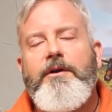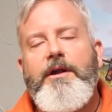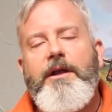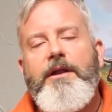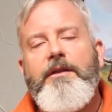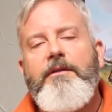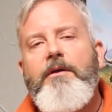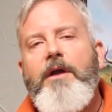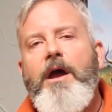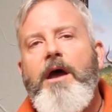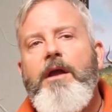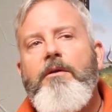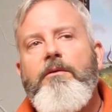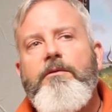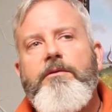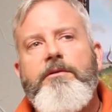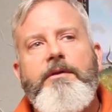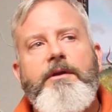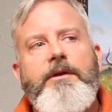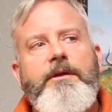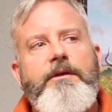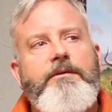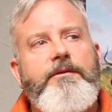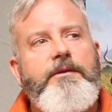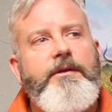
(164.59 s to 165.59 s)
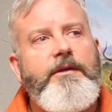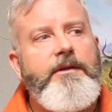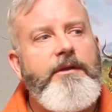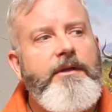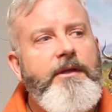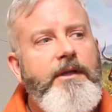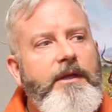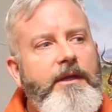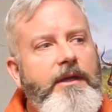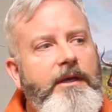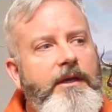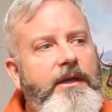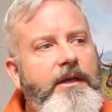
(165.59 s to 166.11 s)
And I don't think that
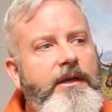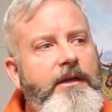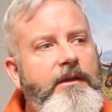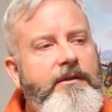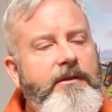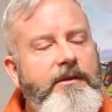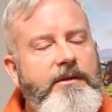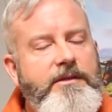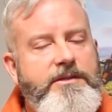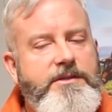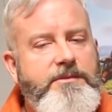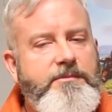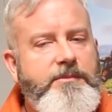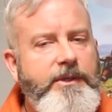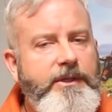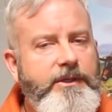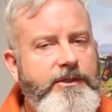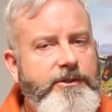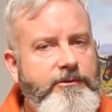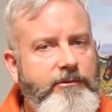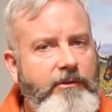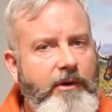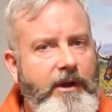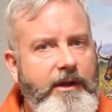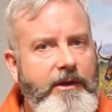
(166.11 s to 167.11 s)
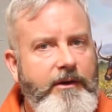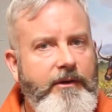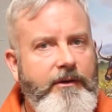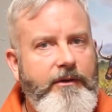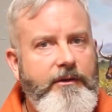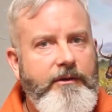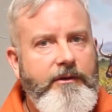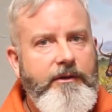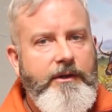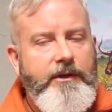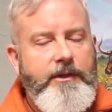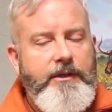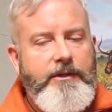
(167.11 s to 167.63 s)
anything speaks
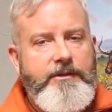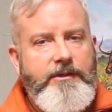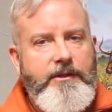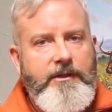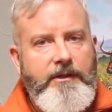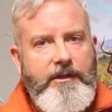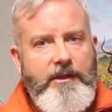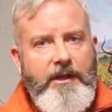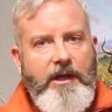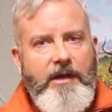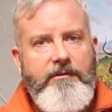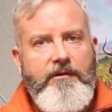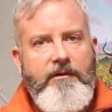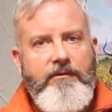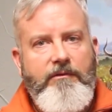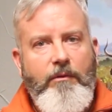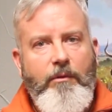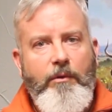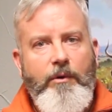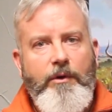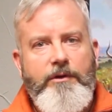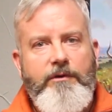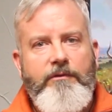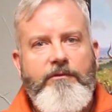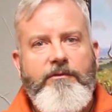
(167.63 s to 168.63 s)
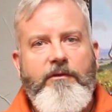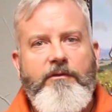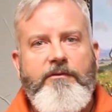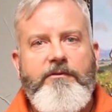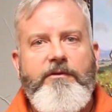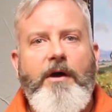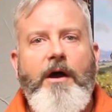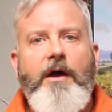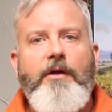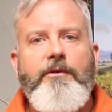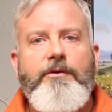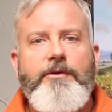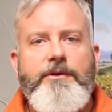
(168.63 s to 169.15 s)
greater to the love of a wonderful
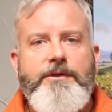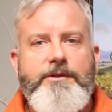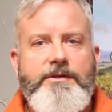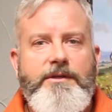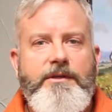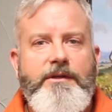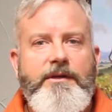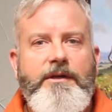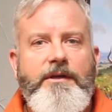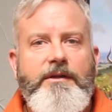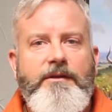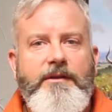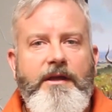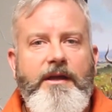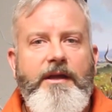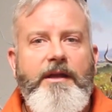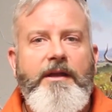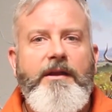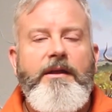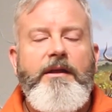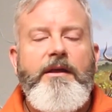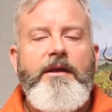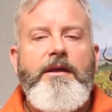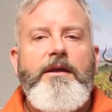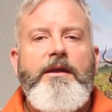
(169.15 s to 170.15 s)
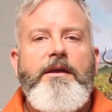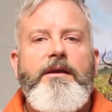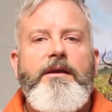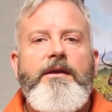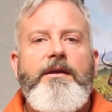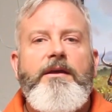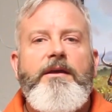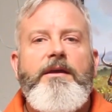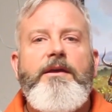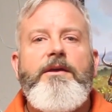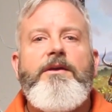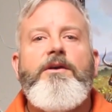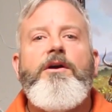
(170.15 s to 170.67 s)
father in that
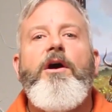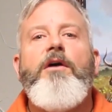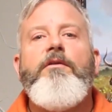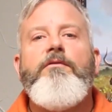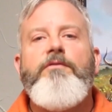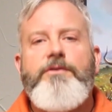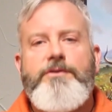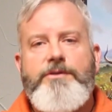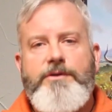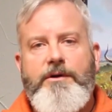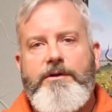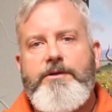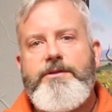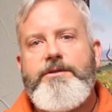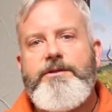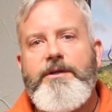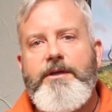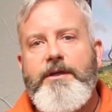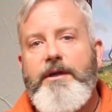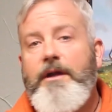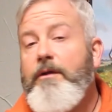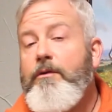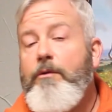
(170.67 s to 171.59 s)
He covers our sin.